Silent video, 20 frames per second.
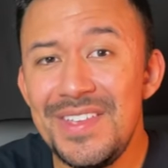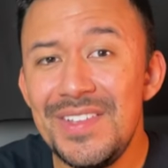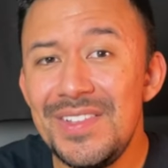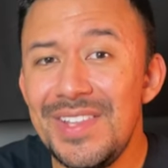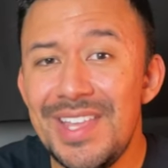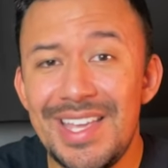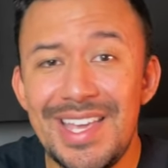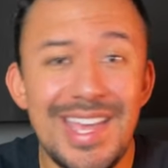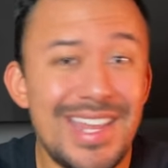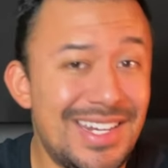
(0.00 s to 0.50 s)
feel
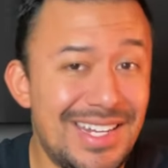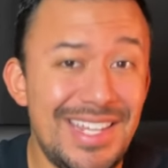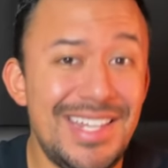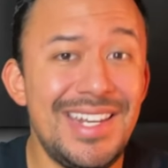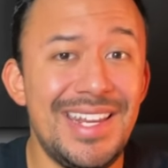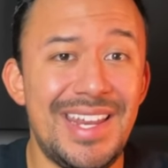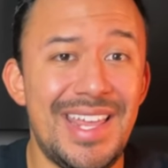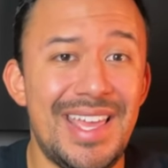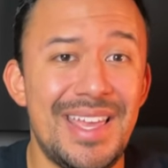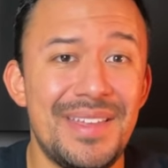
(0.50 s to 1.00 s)
like I
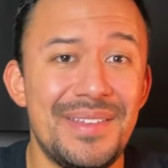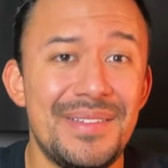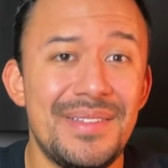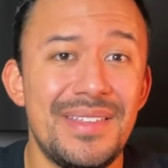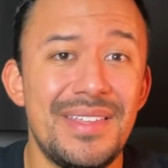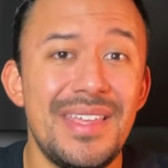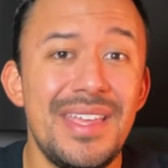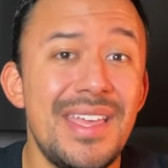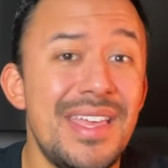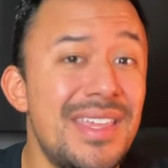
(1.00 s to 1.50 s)
needed it.
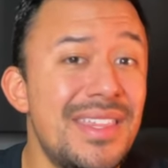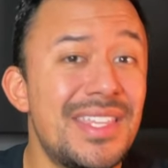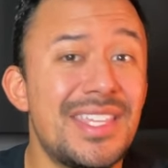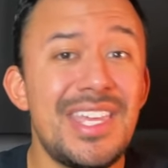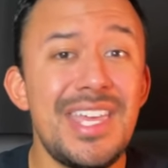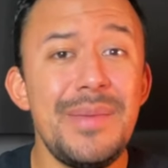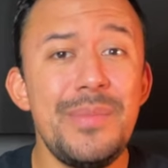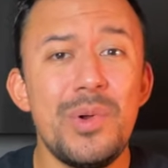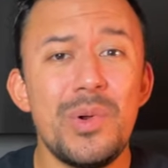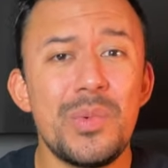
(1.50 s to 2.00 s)
The
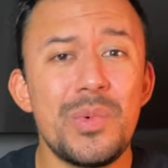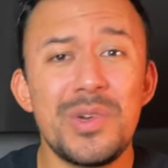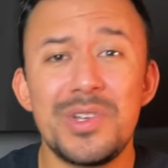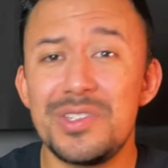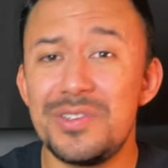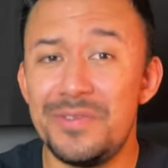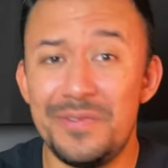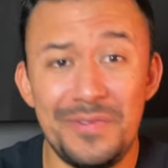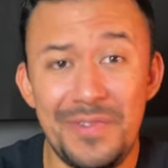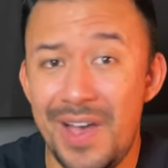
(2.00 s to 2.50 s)
keyboard
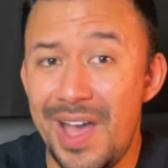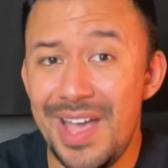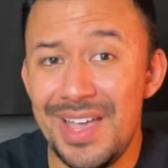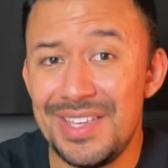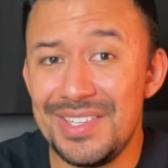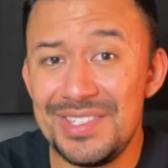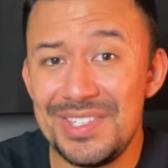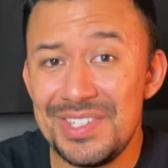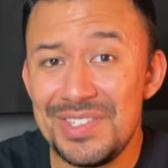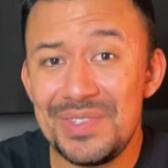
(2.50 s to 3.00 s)
works
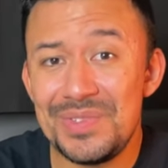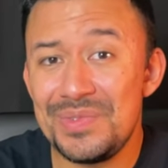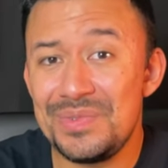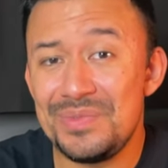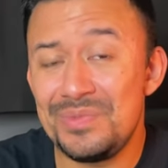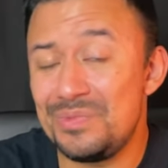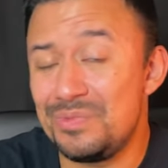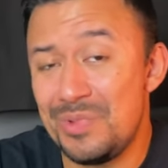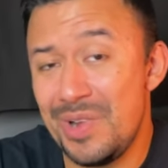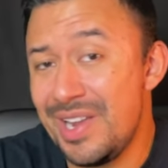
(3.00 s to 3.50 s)
fine just
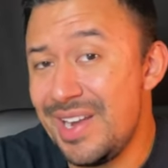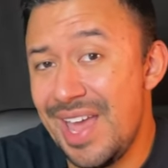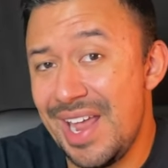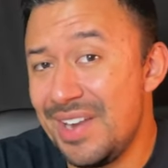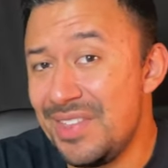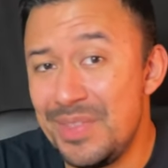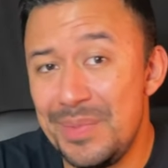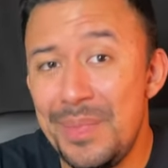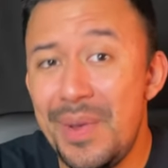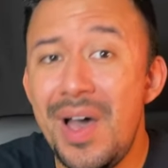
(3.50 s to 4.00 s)
right
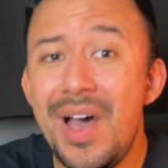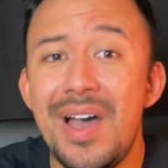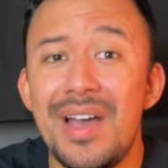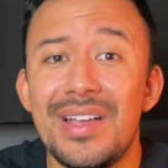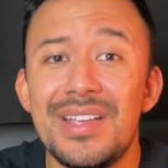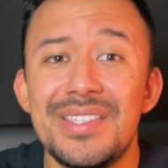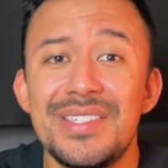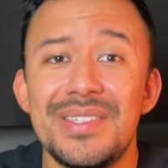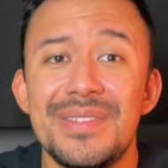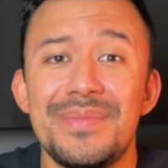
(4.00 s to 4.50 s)
out of the
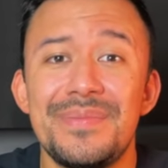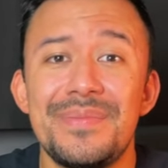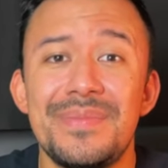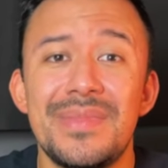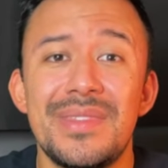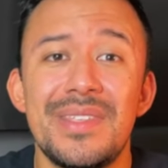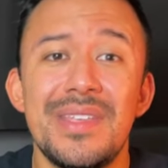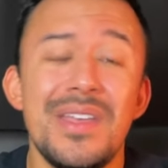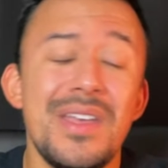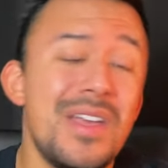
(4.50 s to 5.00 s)
box.
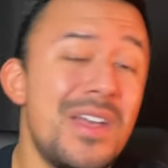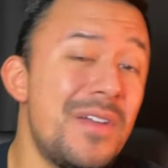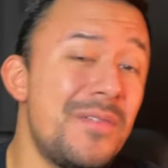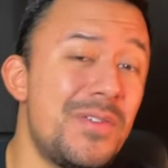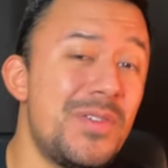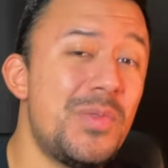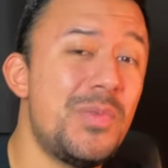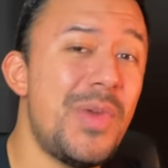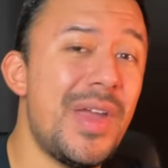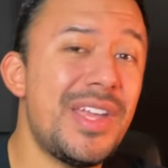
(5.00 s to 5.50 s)

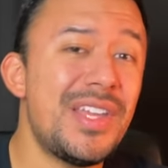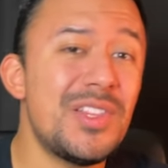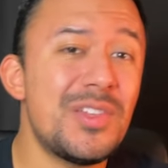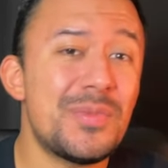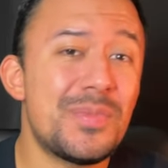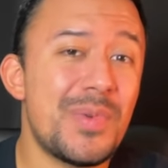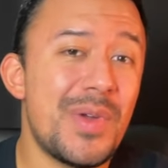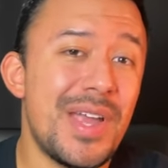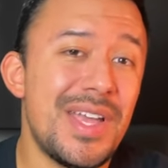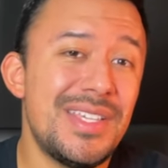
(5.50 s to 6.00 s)
For the
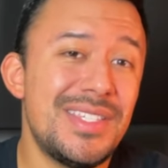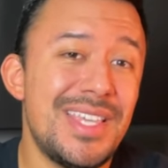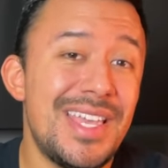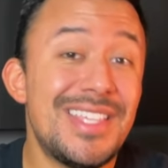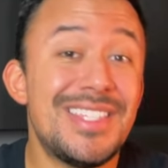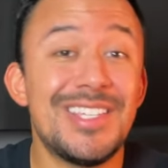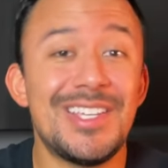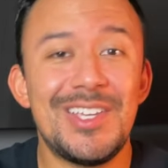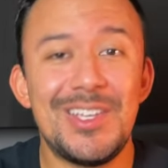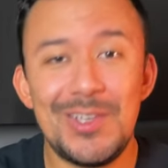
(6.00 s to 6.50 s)
regular price,
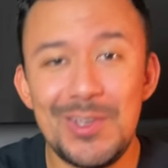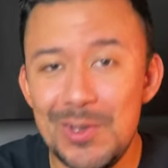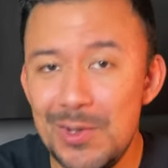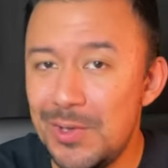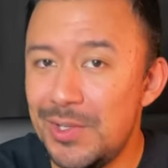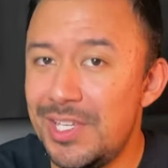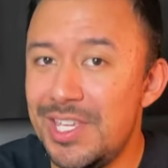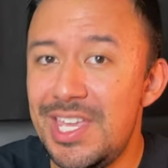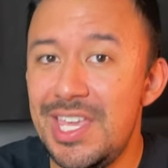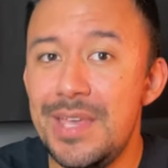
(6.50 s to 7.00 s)
it's a
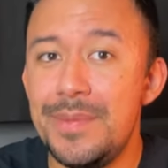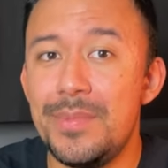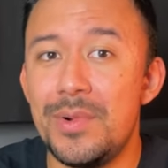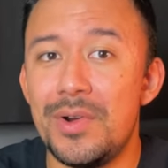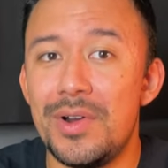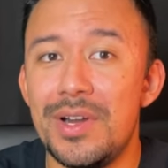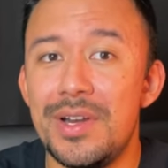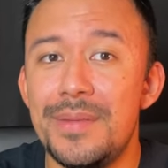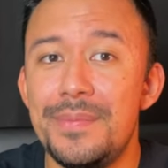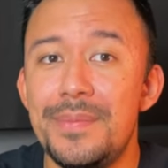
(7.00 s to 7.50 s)
good
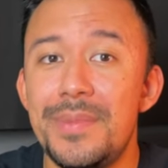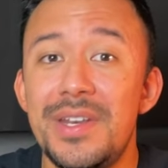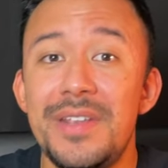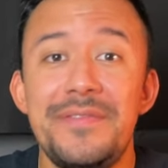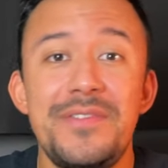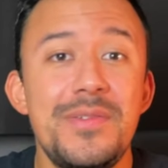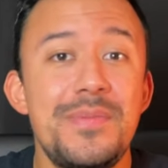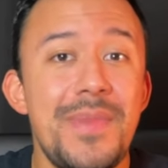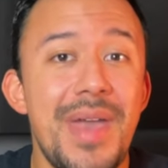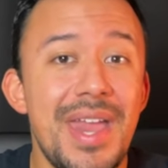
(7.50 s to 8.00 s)
keyboard, but
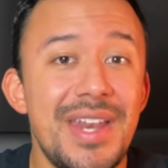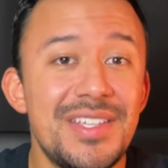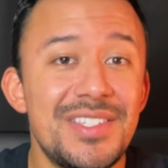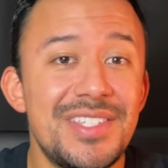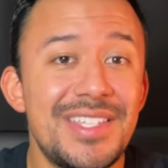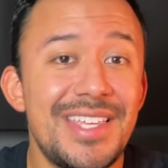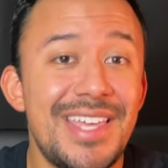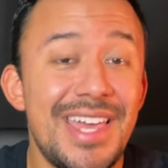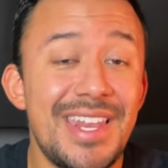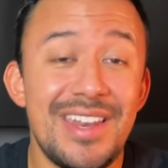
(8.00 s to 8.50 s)
if you
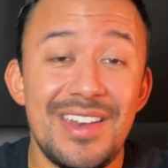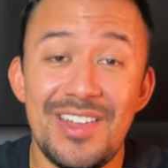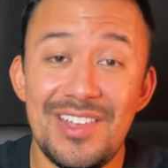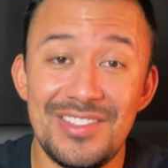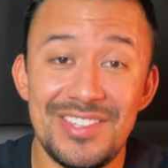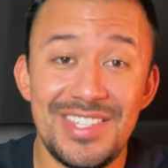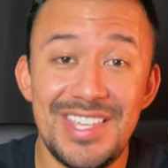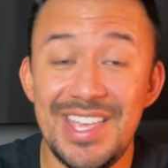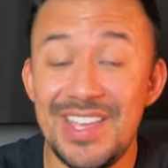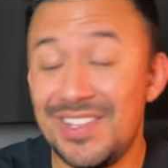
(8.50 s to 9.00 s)
manage to get it
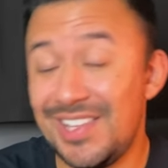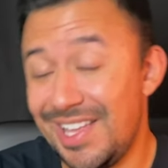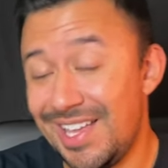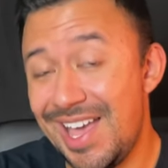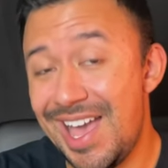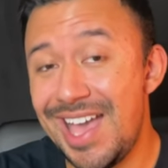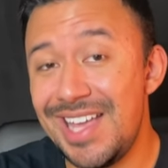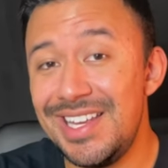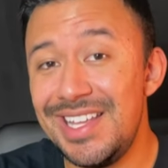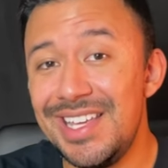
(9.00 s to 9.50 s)
on sale
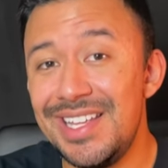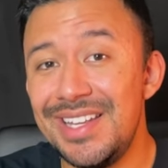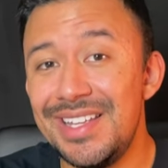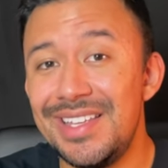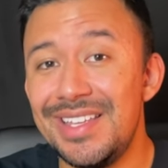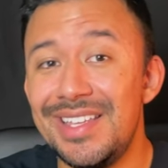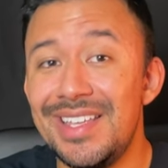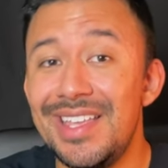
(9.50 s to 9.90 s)
like I did,